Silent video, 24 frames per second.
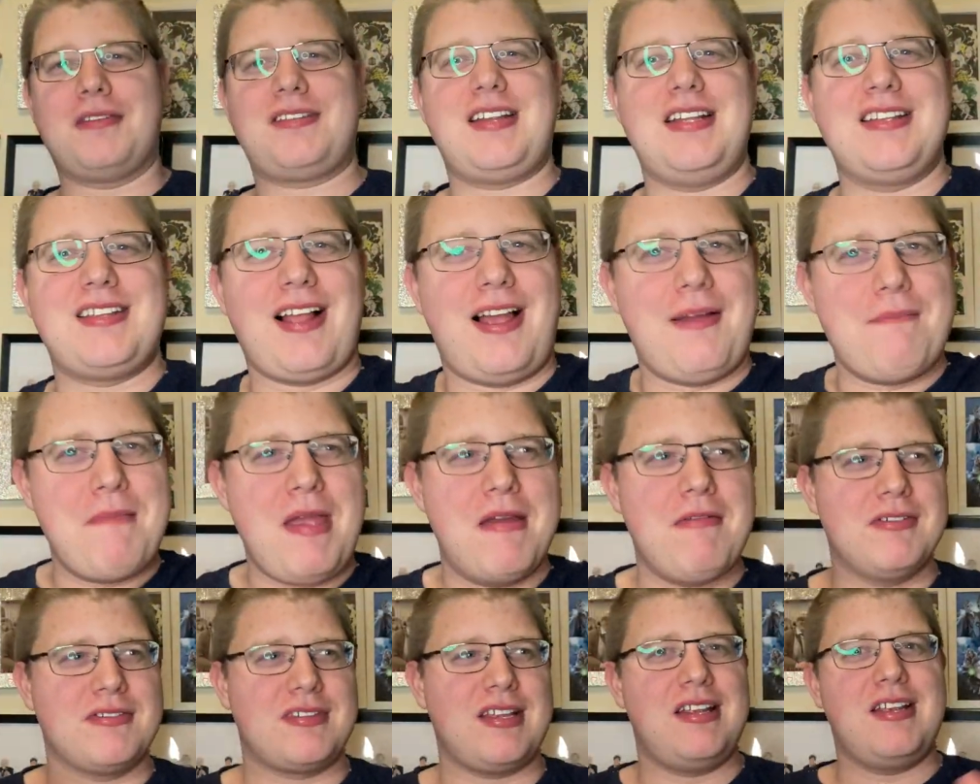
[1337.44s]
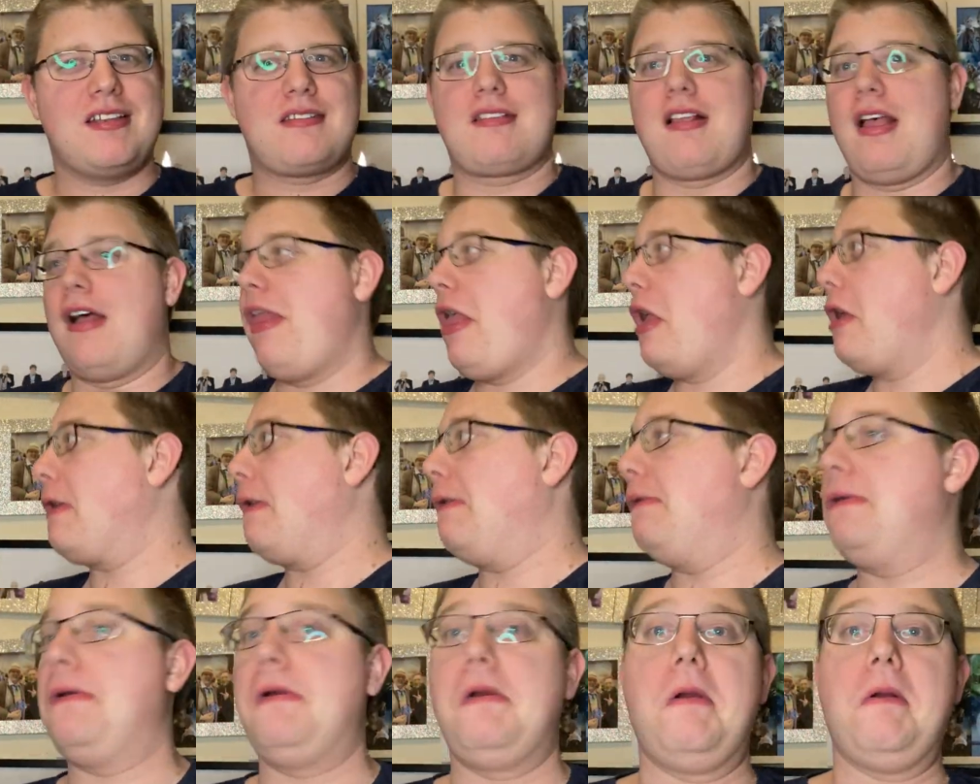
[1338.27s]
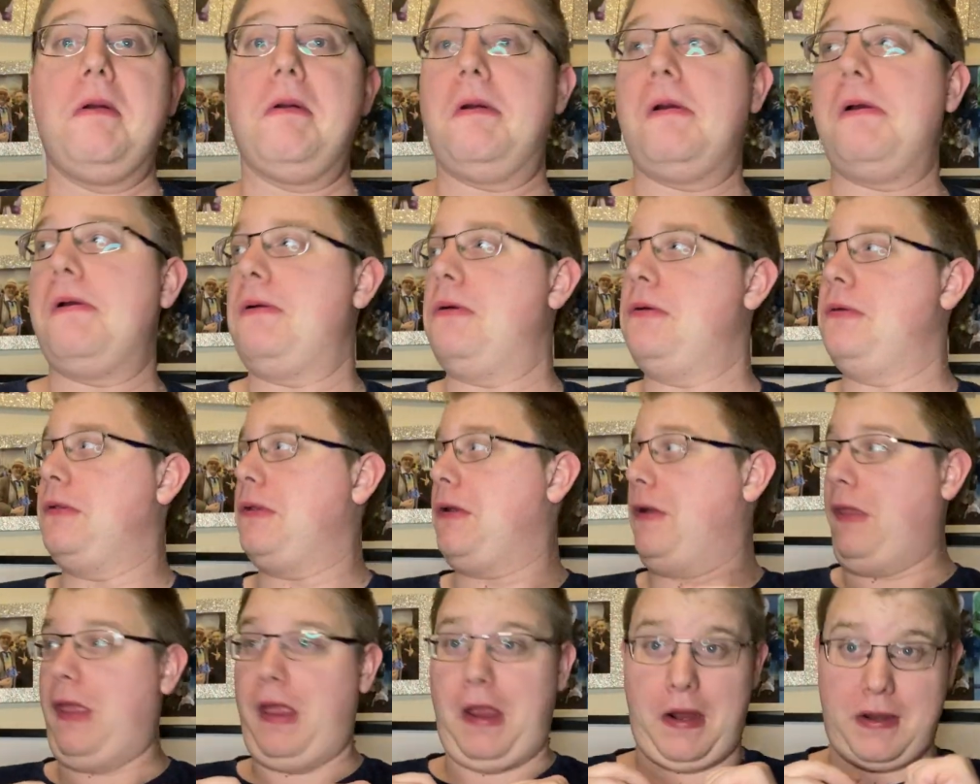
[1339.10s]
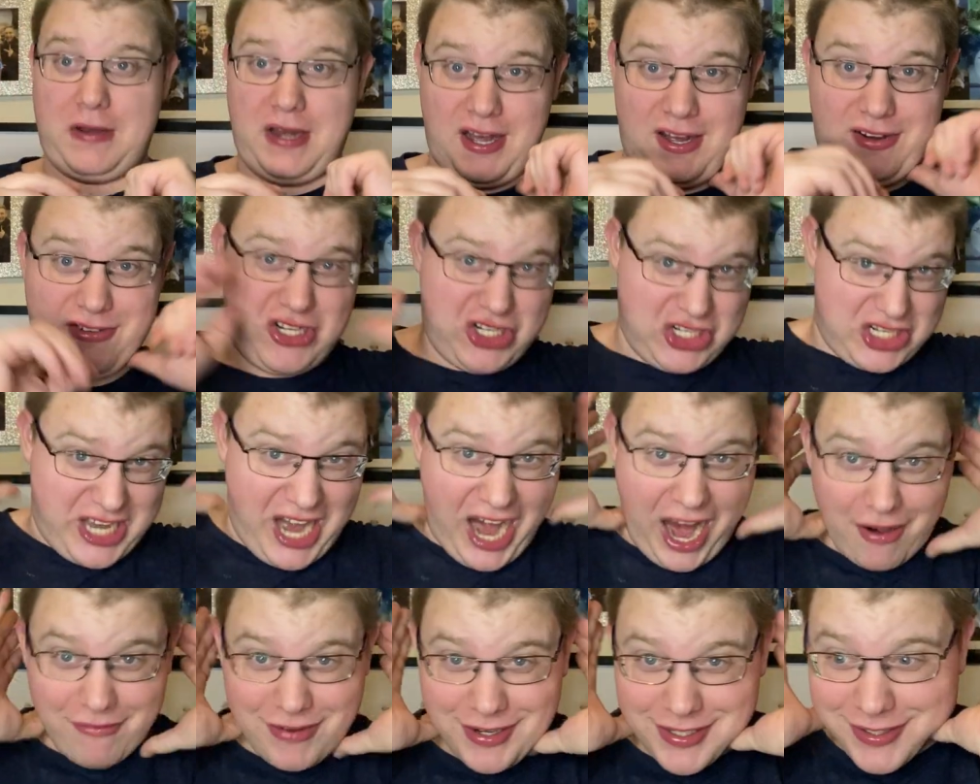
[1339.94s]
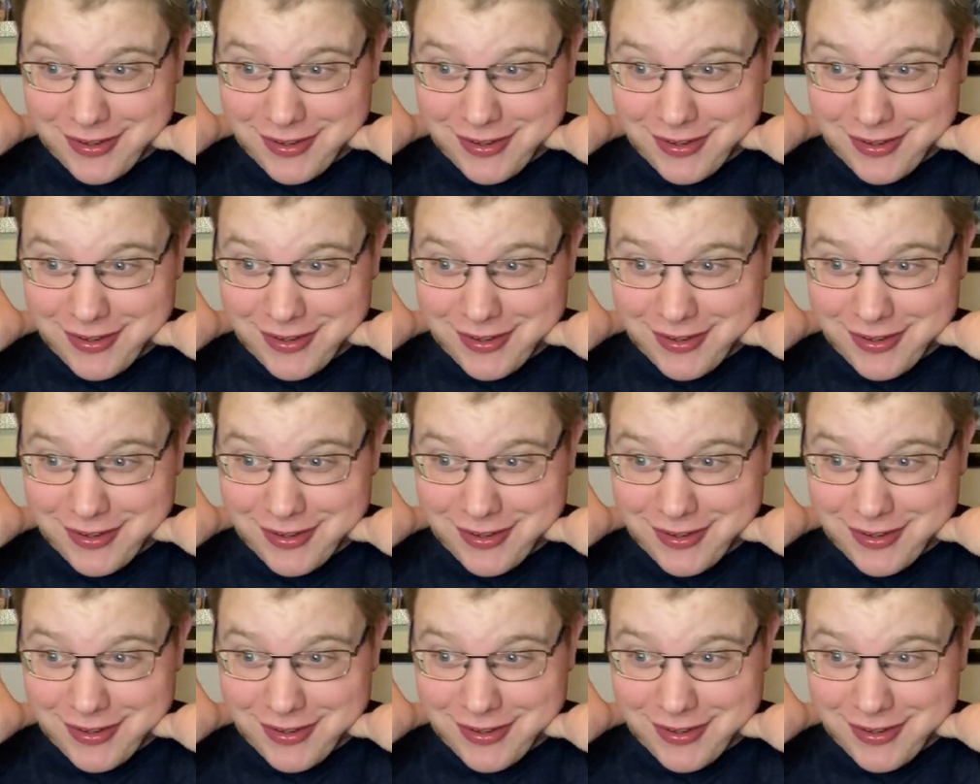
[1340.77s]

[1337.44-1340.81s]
to these like mirrors, and he's like there going, like that, and he just carries